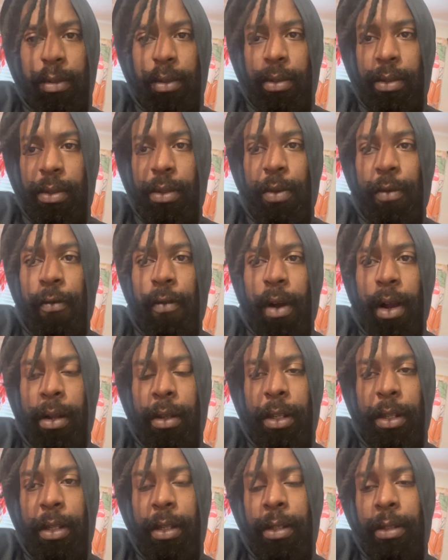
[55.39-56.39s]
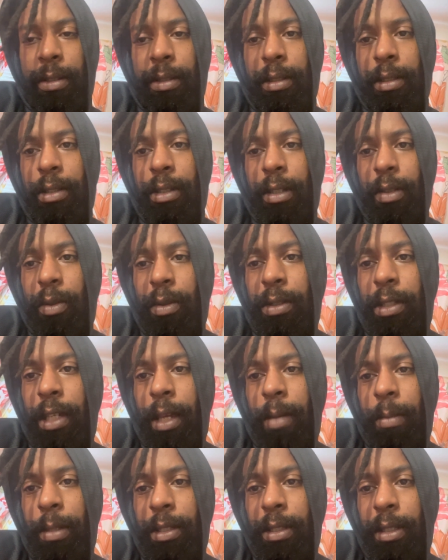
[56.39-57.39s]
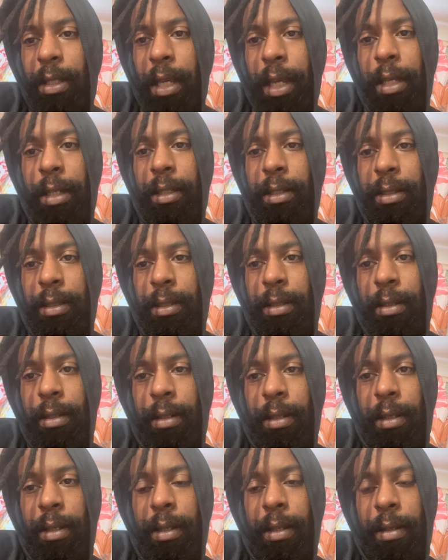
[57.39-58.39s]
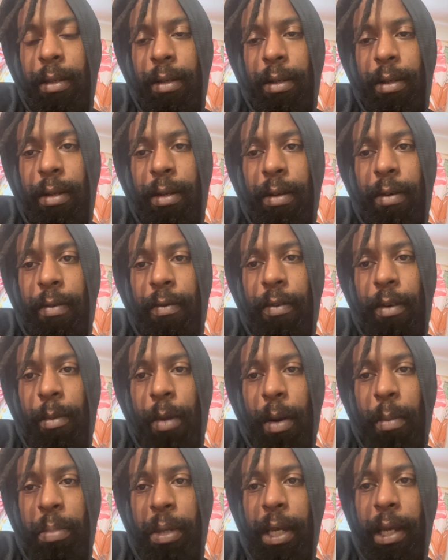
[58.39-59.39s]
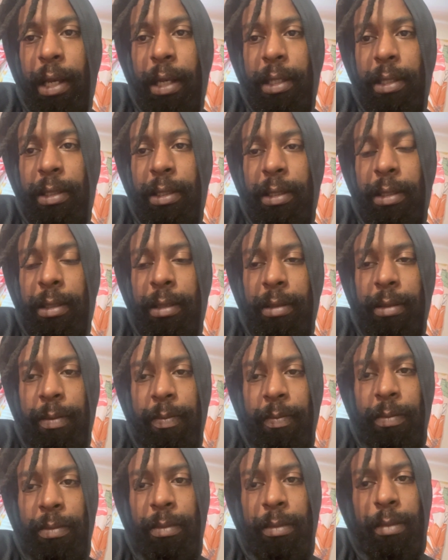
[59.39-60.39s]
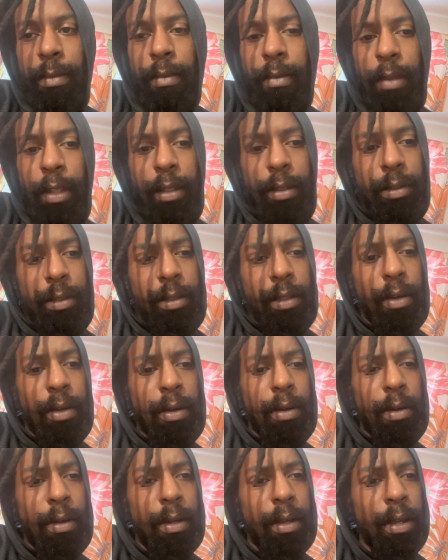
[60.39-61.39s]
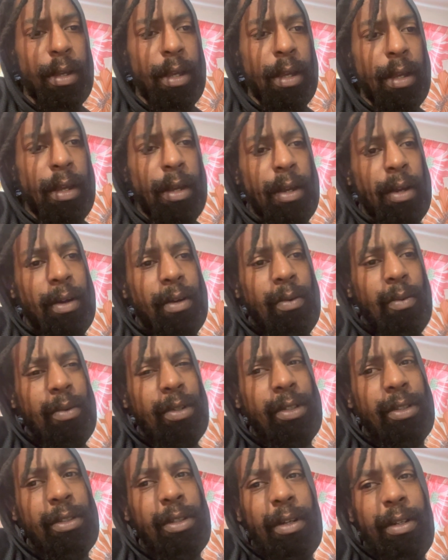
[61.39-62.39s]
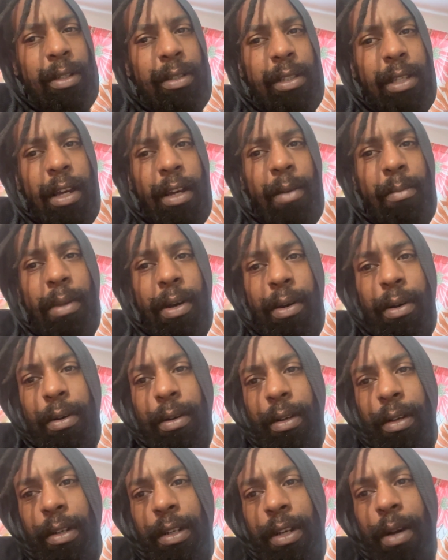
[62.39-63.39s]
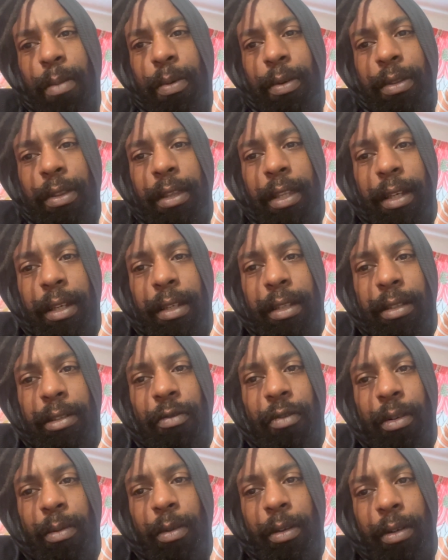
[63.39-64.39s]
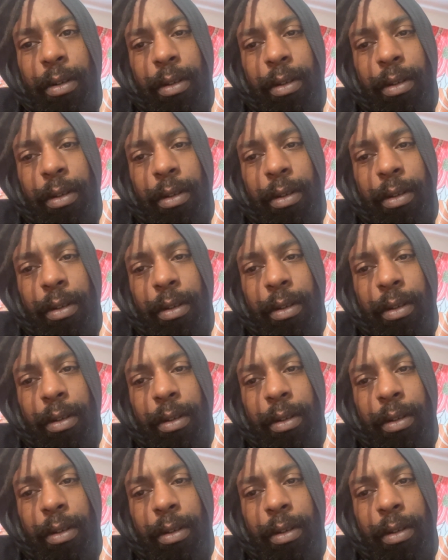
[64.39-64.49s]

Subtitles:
to falling into those same mistakes from our past. So we're just going to talk about a couple of things from